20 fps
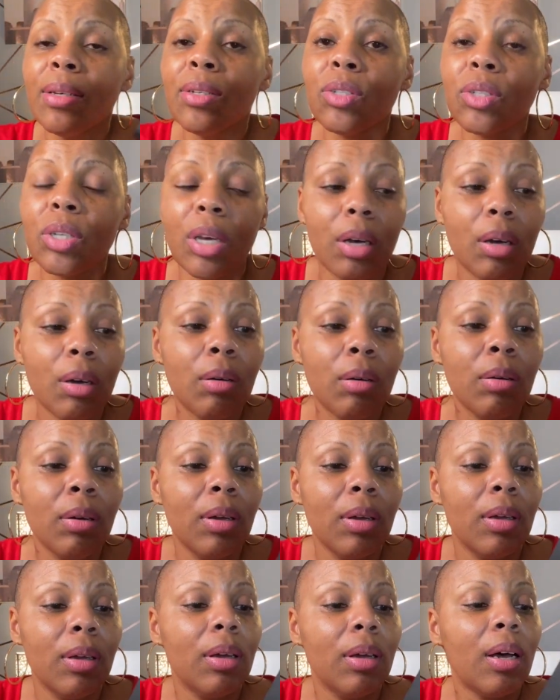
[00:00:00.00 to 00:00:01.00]
so
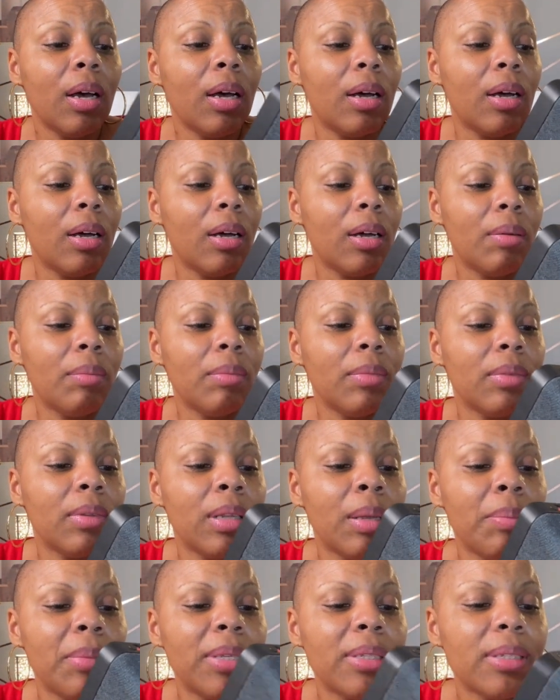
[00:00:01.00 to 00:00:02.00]
um,
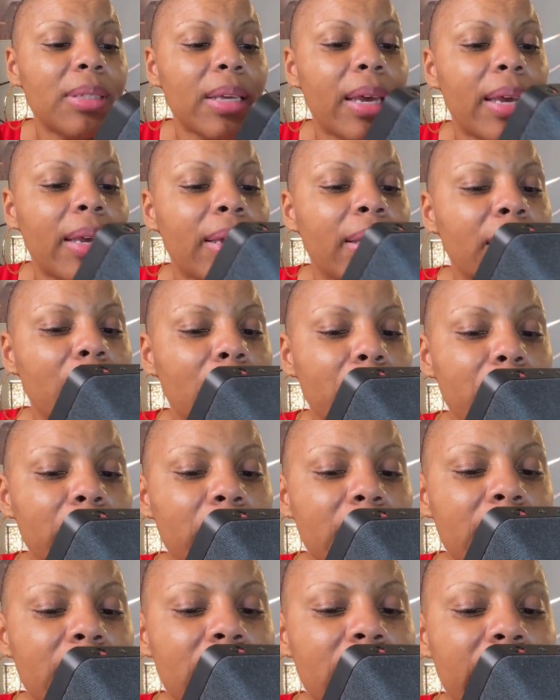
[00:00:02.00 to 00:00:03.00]
let me say
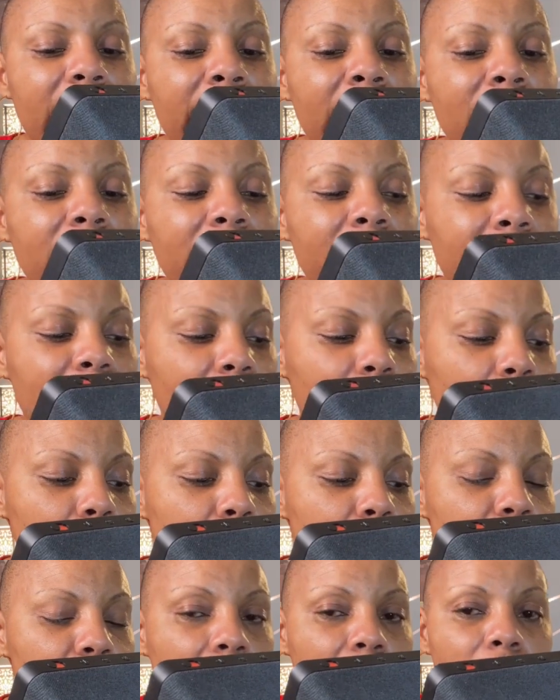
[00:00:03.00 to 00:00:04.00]
Kimberly's second Echo
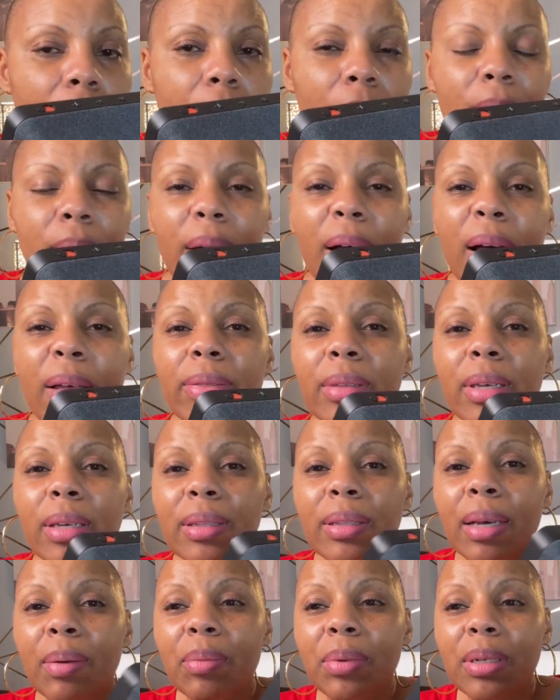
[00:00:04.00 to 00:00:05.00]
Show. I think
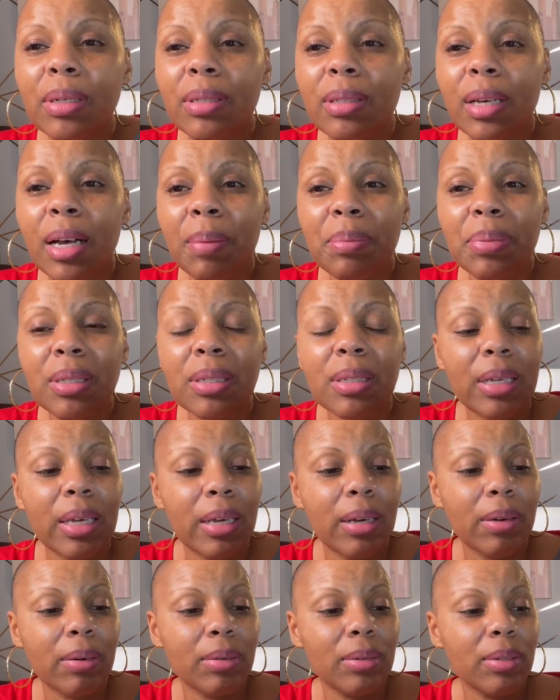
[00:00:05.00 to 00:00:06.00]
that one is
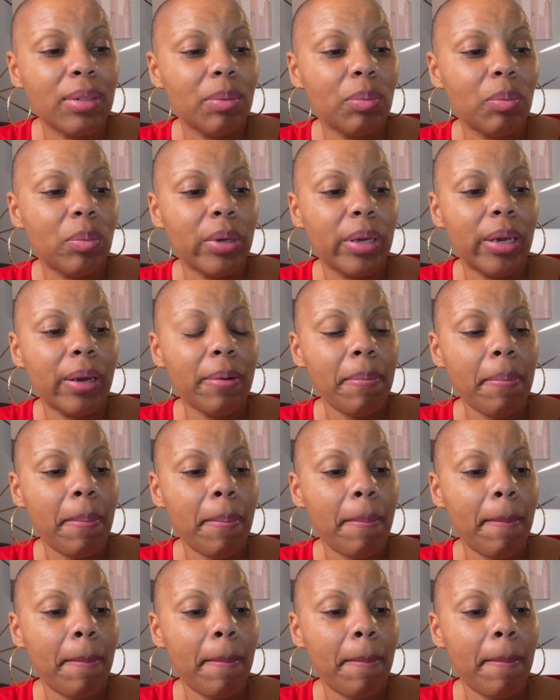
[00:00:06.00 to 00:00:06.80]
upstairs somewhere.